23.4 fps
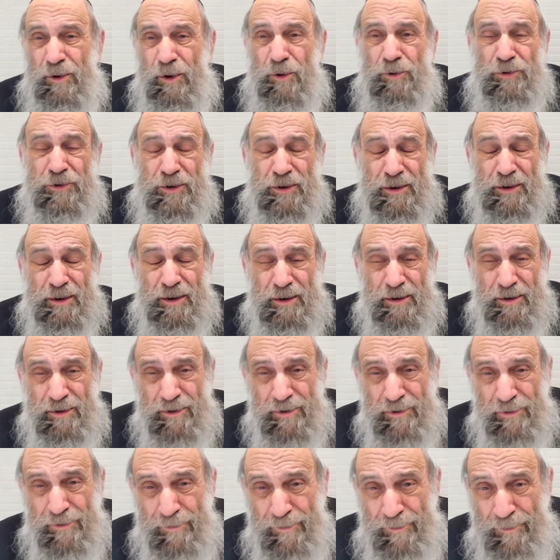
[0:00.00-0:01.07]

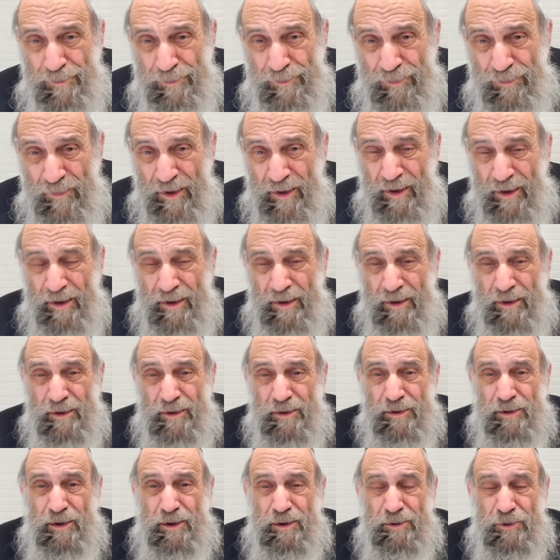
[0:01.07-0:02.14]
earthly
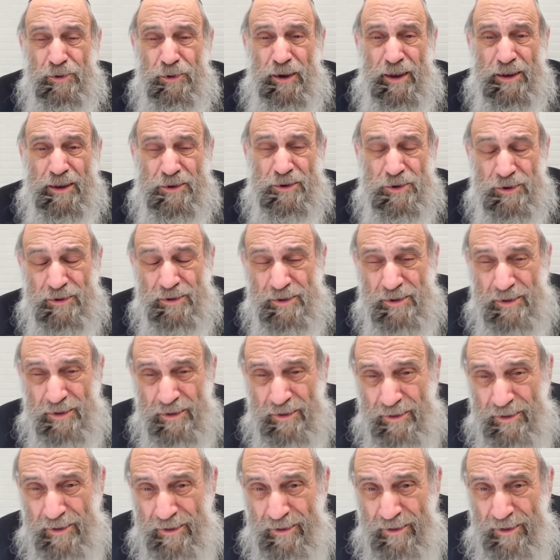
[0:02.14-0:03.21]

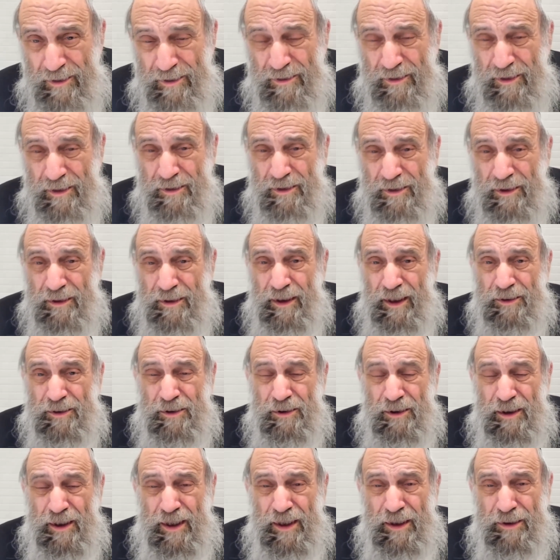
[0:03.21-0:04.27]
attractions that they
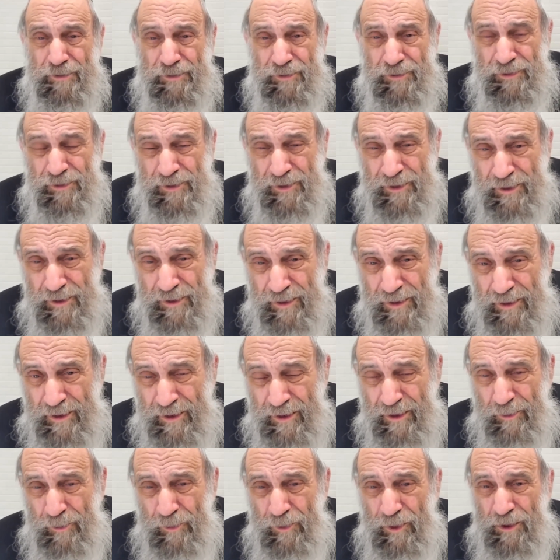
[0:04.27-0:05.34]
like to have,
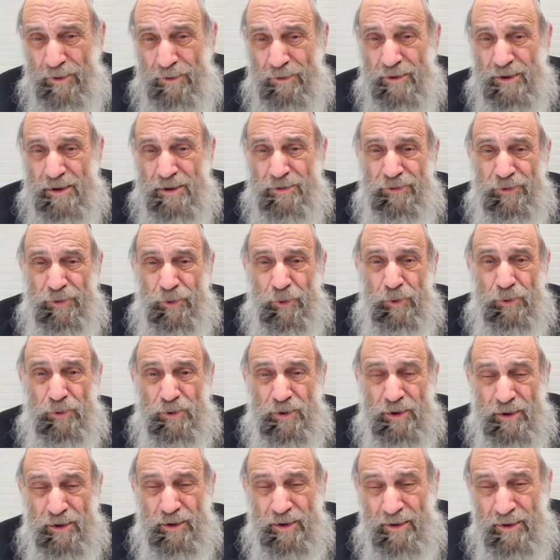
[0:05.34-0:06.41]
whether it's
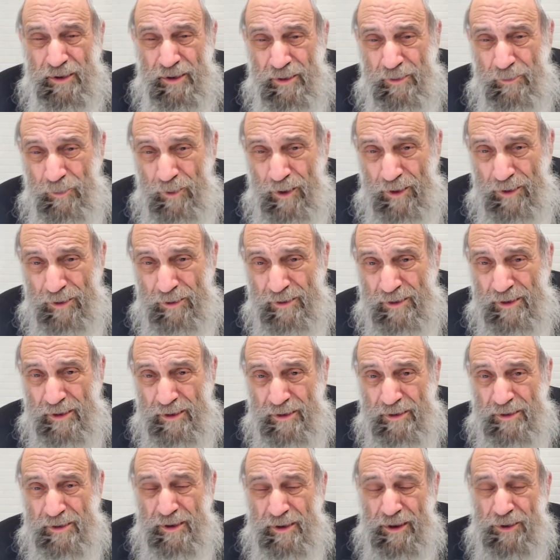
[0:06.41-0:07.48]
food, whether
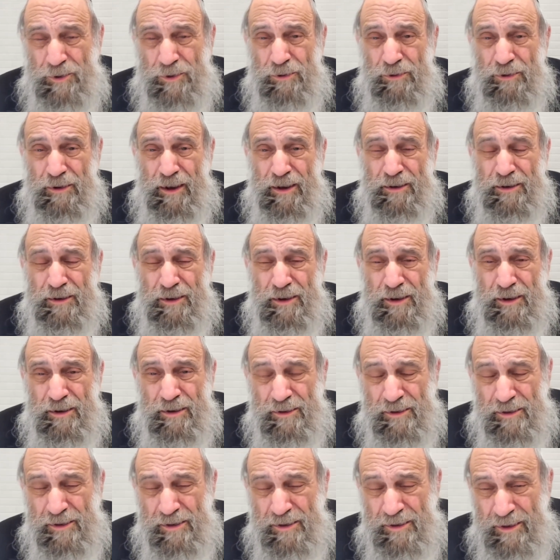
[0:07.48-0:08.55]
it's sexual
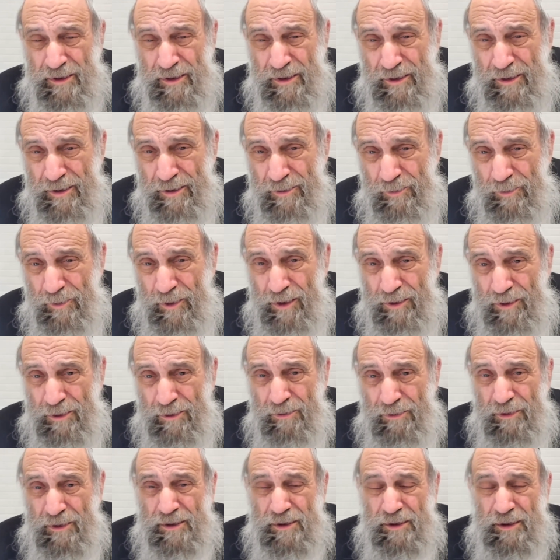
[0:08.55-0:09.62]
ideas,
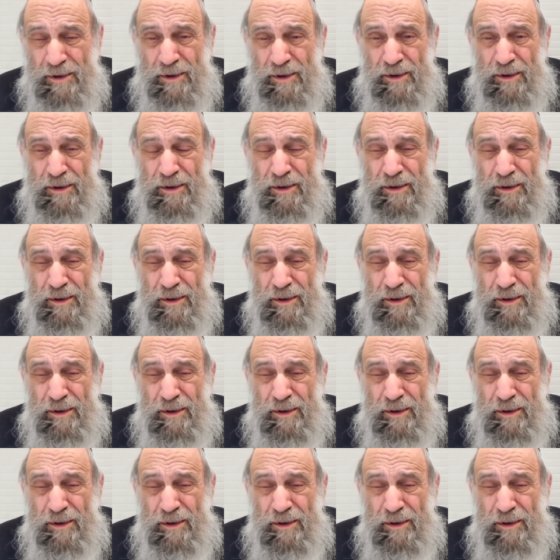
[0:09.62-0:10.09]
whether it's